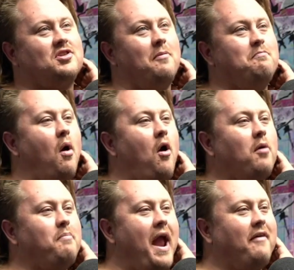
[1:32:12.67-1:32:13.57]
some bar
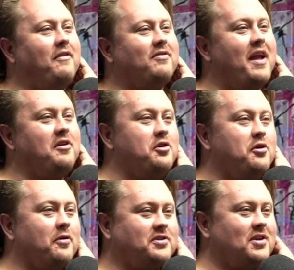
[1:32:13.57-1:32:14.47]
band that they knew
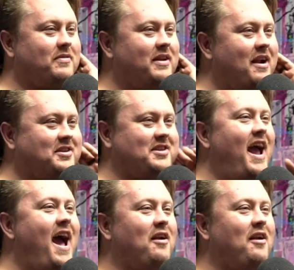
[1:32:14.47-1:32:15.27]
or something out of Seattle